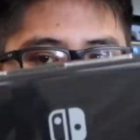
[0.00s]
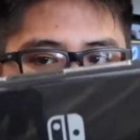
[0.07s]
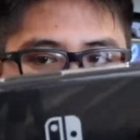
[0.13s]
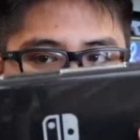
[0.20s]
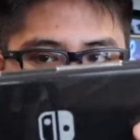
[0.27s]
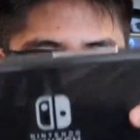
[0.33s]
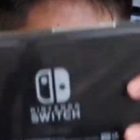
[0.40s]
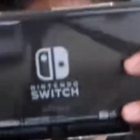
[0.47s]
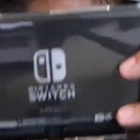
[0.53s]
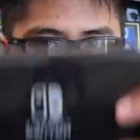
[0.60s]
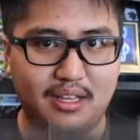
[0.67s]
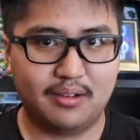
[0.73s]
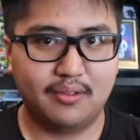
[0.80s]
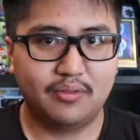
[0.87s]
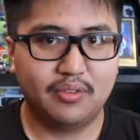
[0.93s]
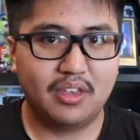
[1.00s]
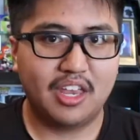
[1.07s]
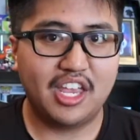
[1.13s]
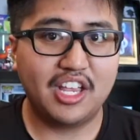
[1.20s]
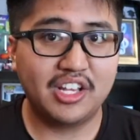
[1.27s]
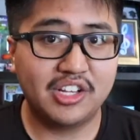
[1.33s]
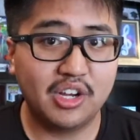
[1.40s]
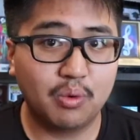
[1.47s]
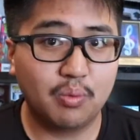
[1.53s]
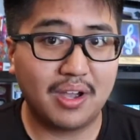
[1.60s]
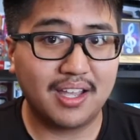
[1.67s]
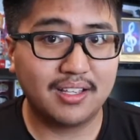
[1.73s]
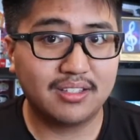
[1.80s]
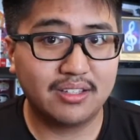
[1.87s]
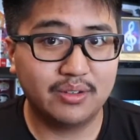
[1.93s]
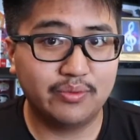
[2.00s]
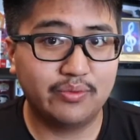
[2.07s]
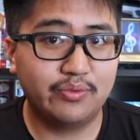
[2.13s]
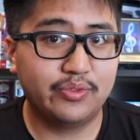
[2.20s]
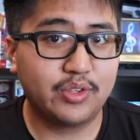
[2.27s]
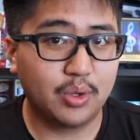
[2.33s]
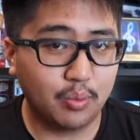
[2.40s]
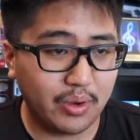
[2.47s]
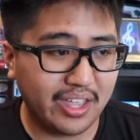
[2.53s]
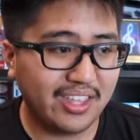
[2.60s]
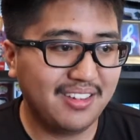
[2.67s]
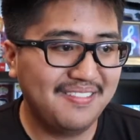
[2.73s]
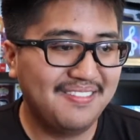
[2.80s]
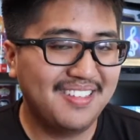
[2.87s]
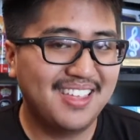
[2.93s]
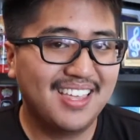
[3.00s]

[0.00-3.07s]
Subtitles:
trying to like ink your way to win,